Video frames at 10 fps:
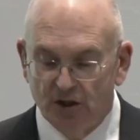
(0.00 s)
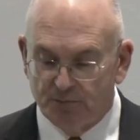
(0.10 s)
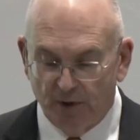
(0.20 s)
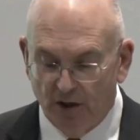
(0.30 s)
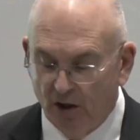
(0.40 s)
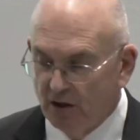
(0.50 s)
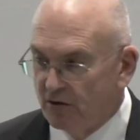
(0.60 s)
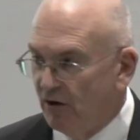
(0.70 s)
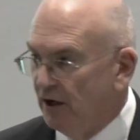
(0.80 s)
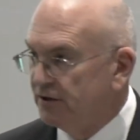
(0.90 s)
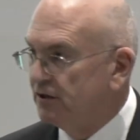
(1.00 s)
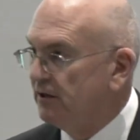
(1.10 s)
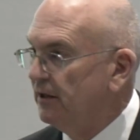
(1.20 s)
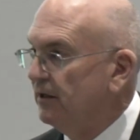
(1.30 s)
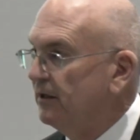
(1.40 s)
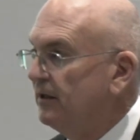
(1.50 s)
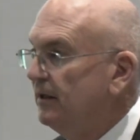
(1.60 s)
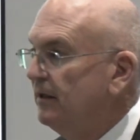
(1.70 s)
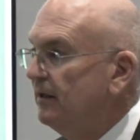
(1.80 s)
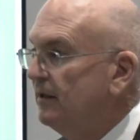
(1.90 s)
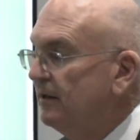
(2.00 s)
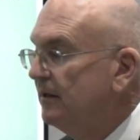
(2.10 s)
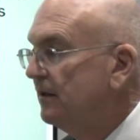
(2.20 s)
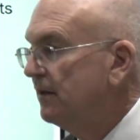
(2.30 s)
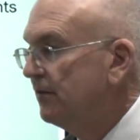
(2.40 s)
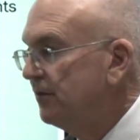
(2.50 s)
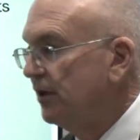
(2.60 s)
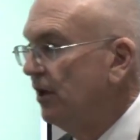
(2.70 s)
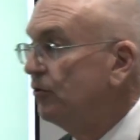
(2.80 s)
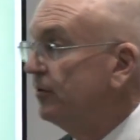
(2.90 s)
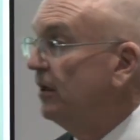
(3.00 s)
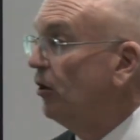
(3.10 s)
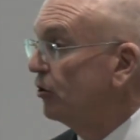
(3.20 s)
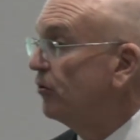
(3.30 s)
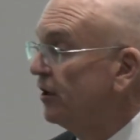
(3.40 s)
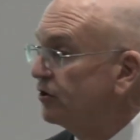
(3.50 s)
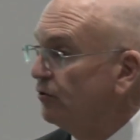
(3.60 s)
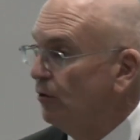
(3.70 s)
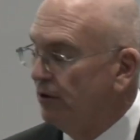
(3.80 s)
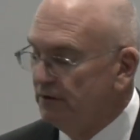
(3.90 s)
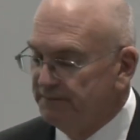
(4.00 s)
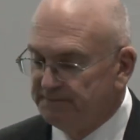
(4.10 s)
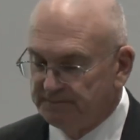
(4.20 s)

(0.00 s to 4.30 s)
spread all across the country, all across the world.